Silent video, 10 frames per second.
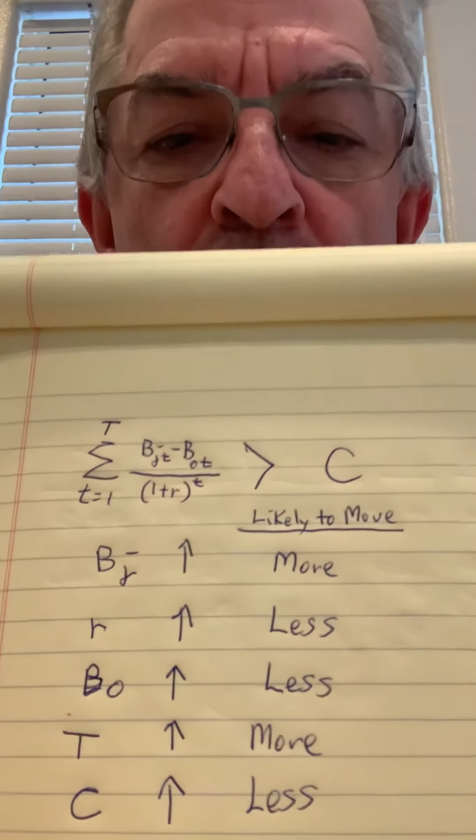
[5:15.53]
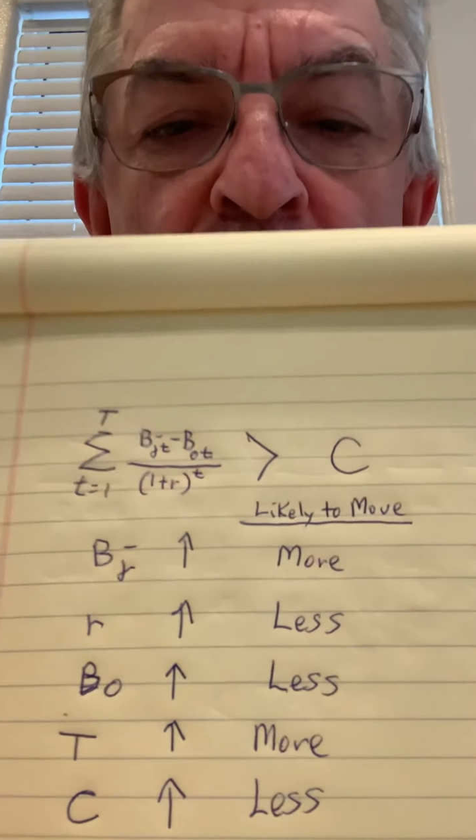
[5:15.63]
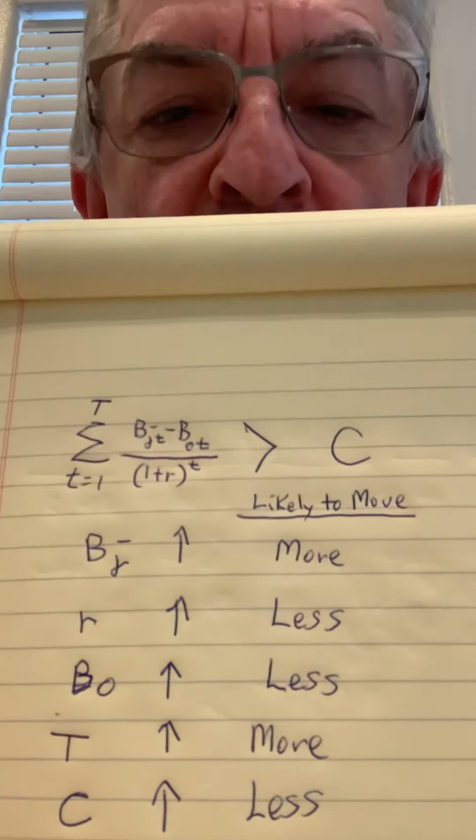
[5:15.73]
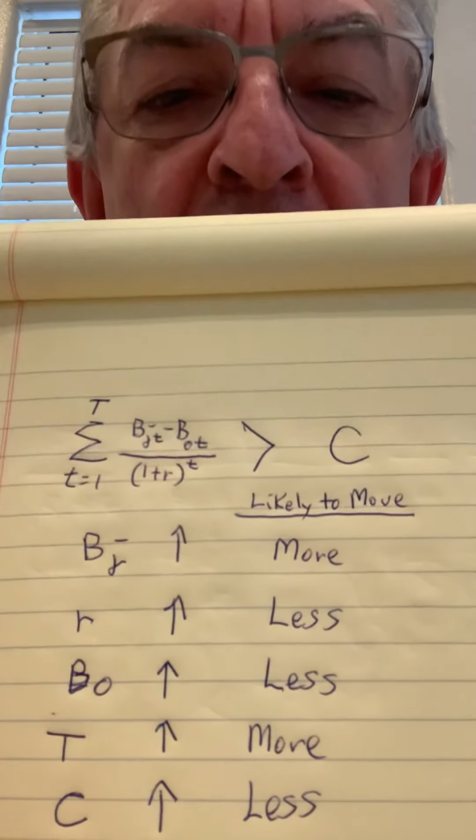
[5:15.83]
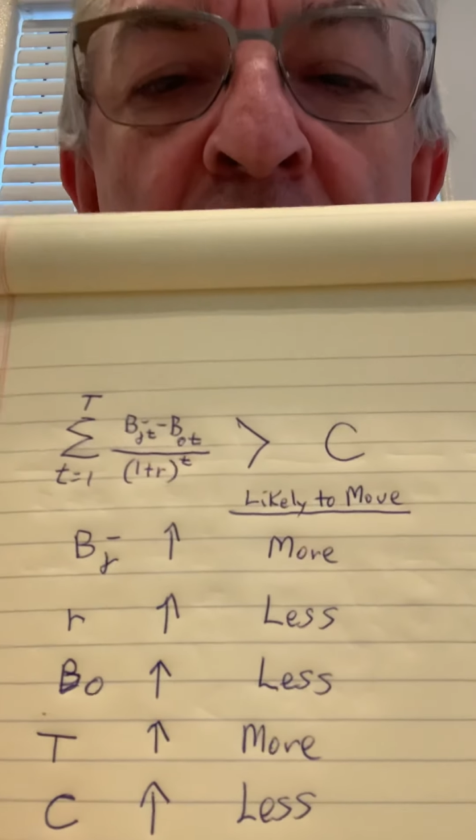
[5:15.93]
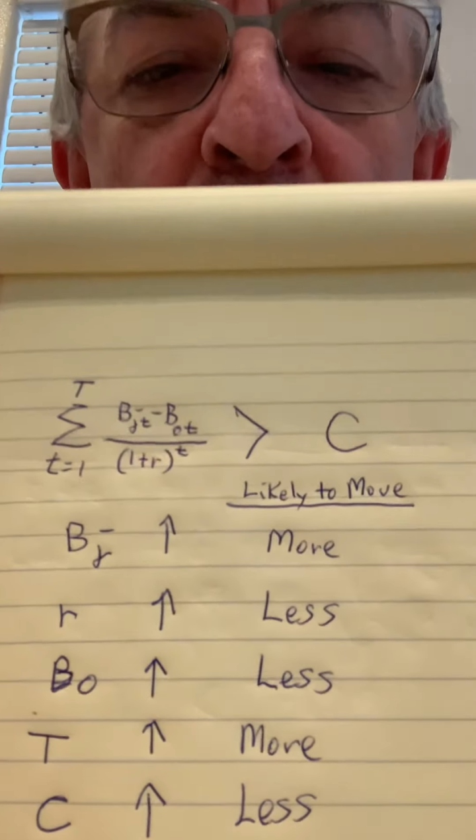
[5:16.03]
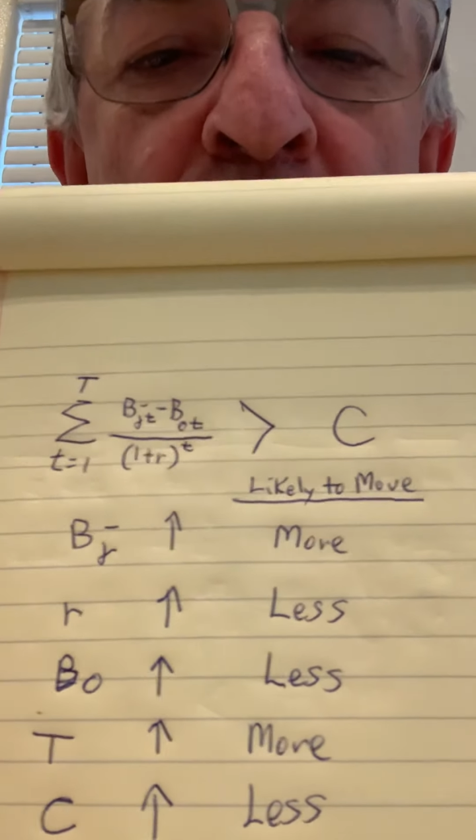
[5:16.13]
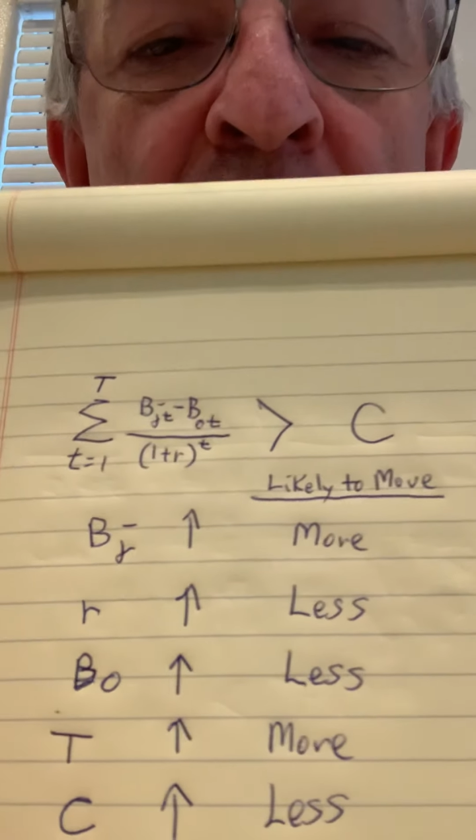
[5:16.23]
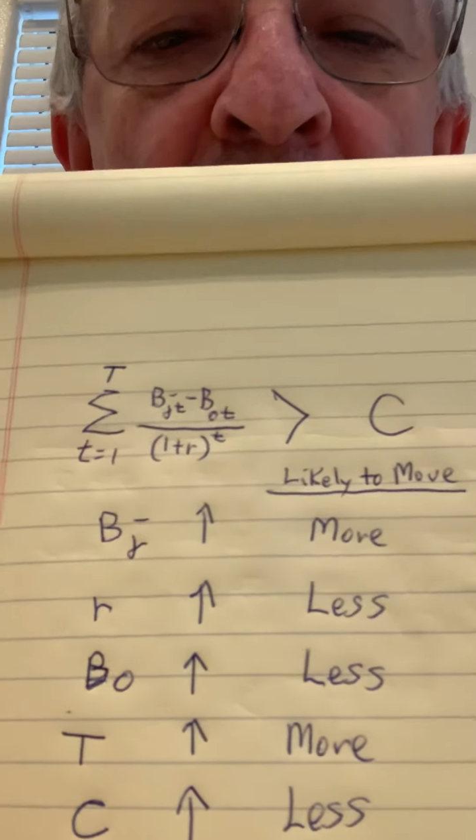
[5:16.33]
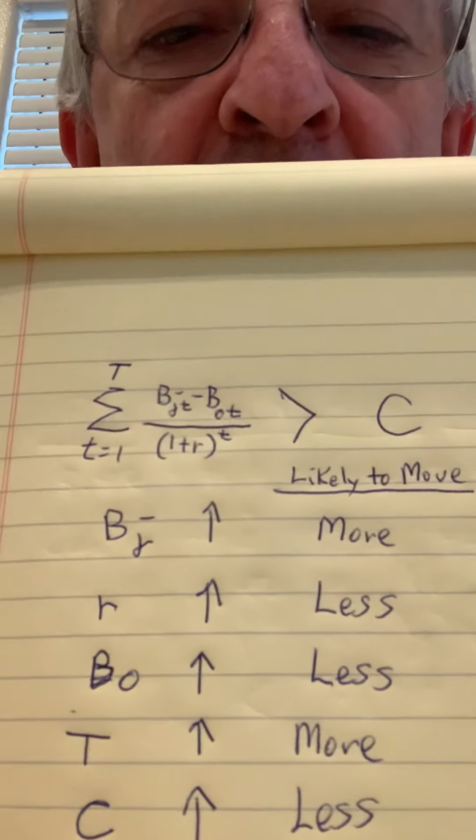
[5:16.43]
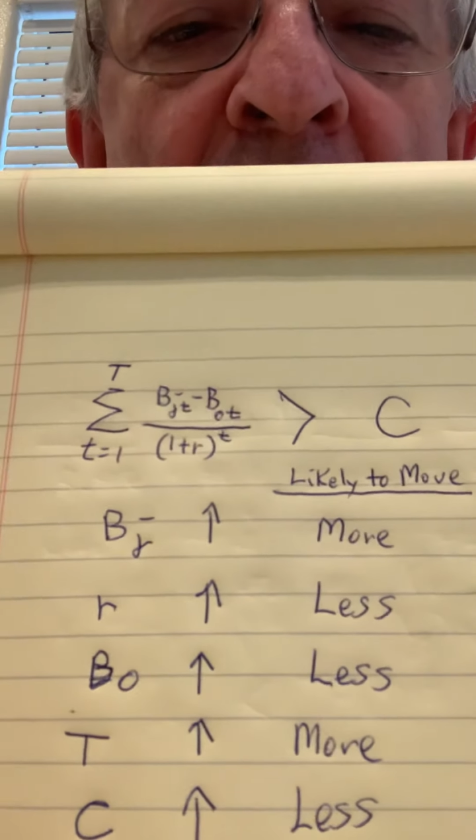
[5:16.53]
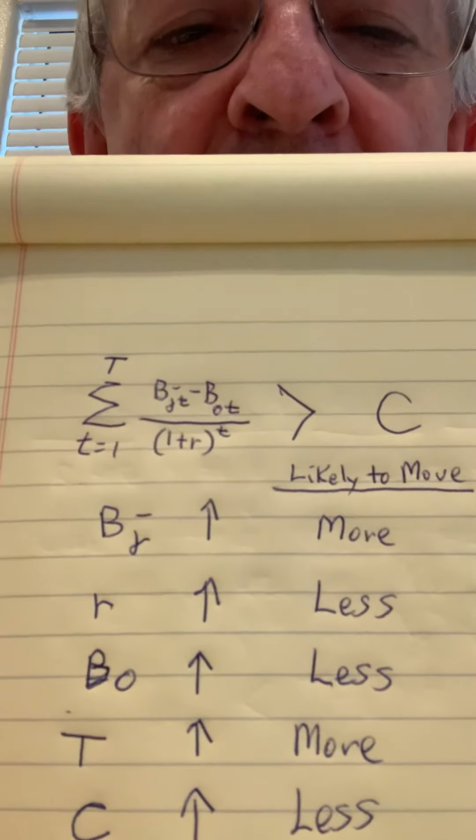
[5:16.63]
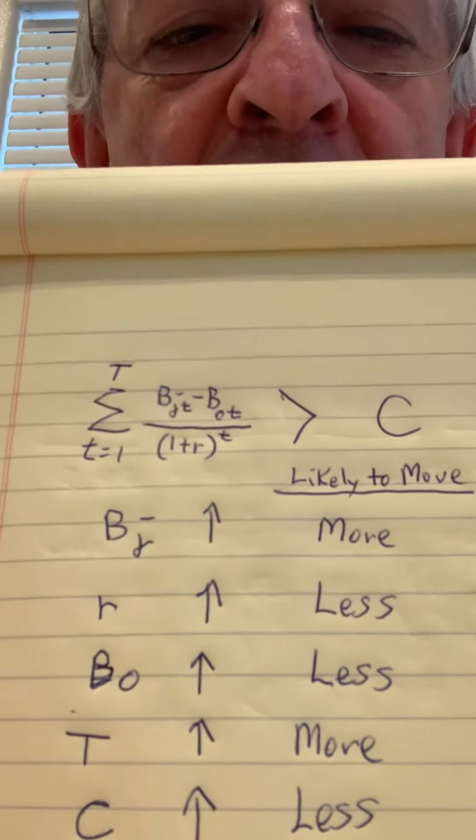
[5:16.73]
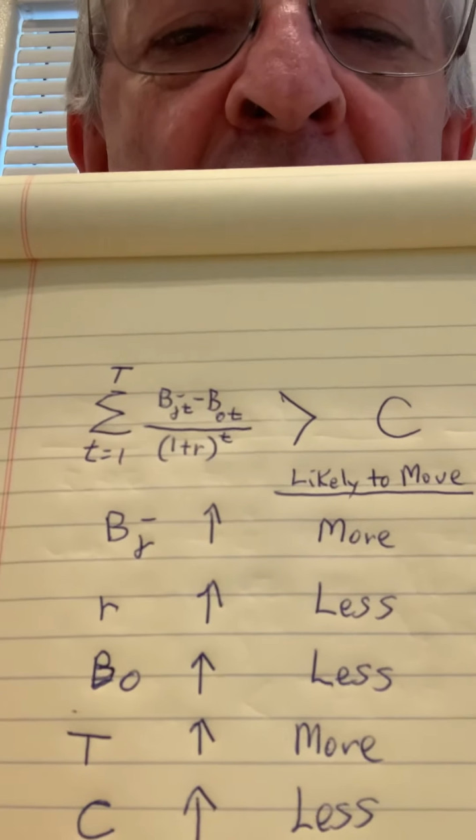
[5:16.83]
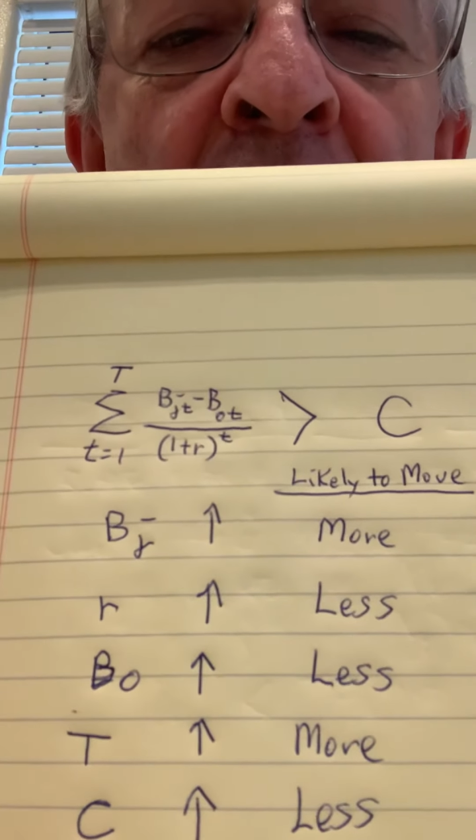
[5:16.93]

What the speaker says: bring it in pretty tight,